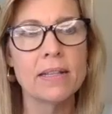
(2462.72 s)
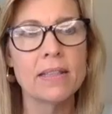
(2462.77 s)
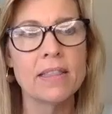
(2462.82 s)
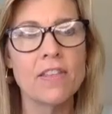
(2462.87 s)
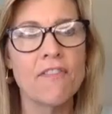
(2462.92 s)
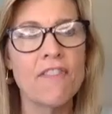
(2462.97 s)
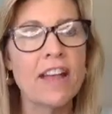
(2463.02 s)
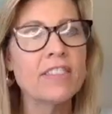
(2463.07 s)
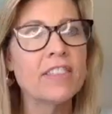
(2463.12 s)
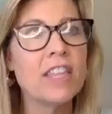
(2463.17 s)
the
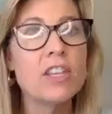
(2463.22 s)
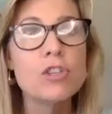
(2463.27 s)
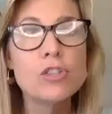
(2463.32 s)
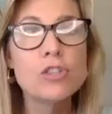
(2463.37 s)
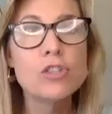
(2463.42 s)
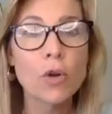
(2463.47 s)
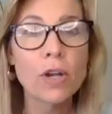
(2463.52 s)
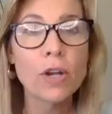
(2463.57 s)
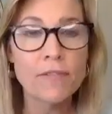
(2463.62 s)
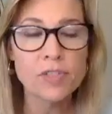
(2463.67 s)
fact that you
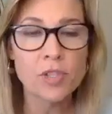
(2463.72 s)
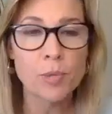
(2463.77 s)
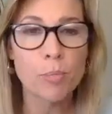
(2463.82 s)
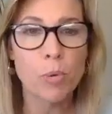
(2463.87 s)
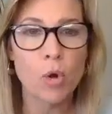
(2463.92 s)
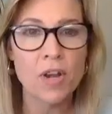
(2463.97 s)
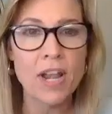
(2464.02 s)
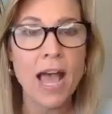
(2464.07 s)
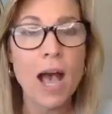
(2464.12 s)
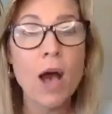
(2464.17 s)
don't have
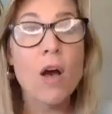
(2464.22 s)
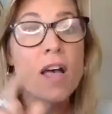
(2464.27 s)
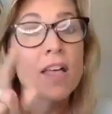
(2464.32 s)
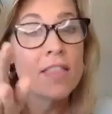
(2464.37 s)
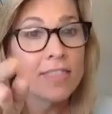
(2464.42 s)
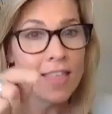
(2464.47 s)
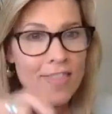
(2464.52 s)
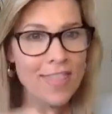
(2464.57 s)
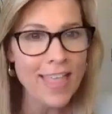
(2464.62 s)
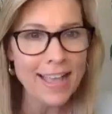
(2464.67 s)
support now,
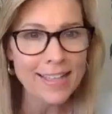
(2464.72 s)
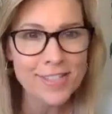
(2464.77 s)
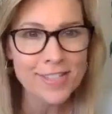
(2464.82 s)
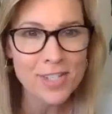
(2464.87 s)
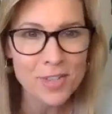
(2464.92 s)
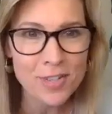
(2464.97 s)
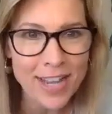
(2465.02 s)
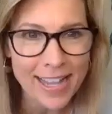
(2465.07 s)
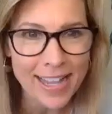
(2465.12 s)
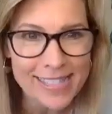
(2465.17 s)
then that's
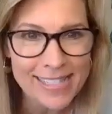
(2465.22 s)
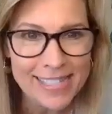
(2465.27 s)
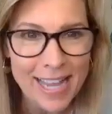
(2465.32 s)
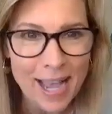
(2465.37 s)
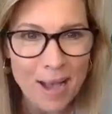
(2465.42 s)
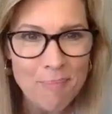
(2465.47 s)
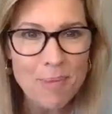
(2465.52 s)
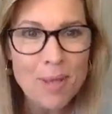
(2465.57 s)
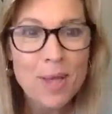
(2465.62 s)
your next step.